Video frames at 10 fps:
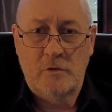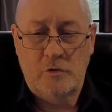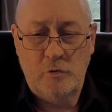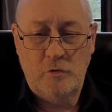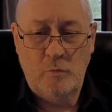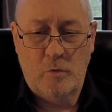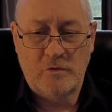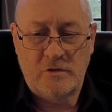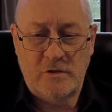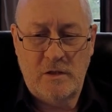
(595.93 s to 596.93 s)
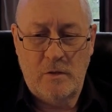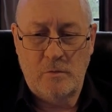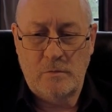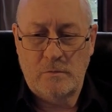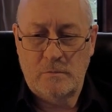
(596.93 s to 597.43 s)
"Do you want to
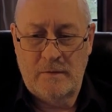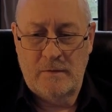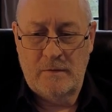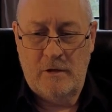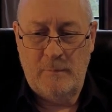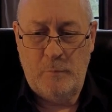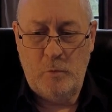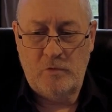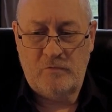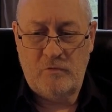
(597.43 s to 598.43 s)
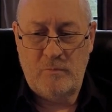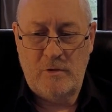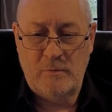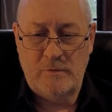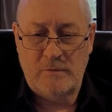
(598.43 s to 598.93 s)
go?" I paused for a
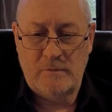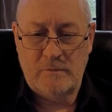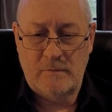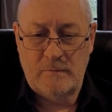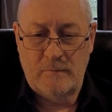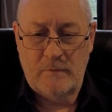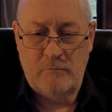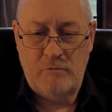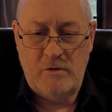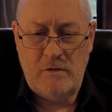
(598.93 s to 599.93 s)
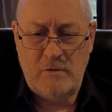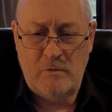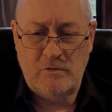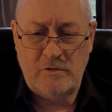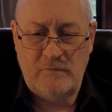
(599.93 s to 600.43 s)
moment,
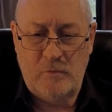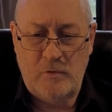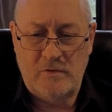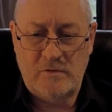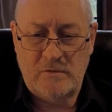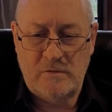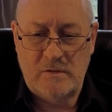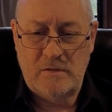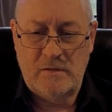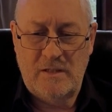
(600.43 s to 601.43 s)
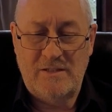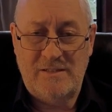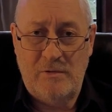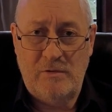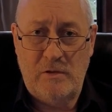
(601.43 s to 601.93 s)
recognizing the voice as
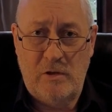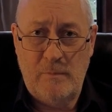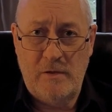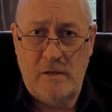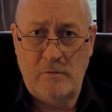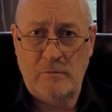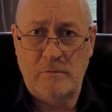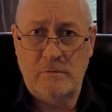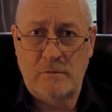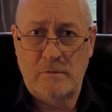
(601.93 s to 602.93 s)
sounding like my own.